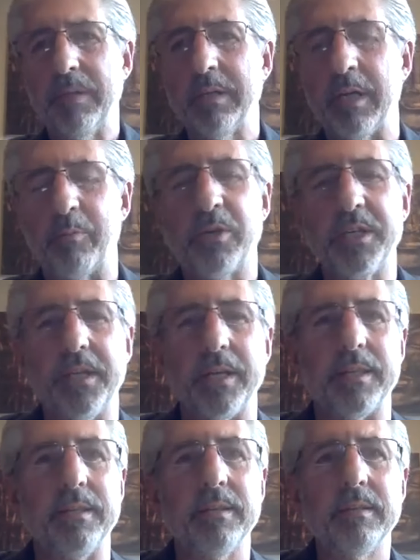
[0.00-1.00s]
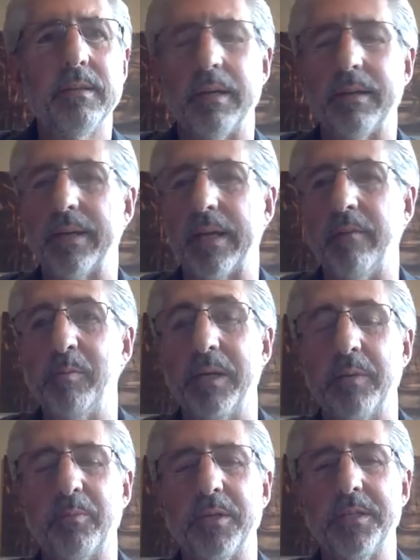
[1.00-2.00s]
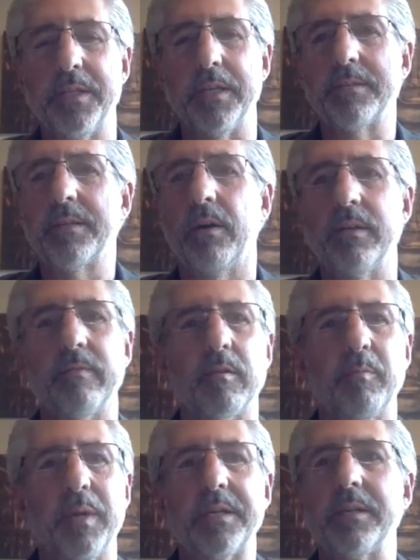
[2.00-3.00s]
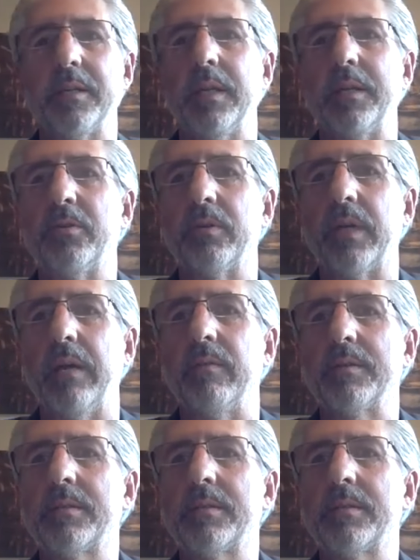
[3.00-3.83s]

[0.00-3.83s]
appreciate, I think everybody appreciates all the information that you gave us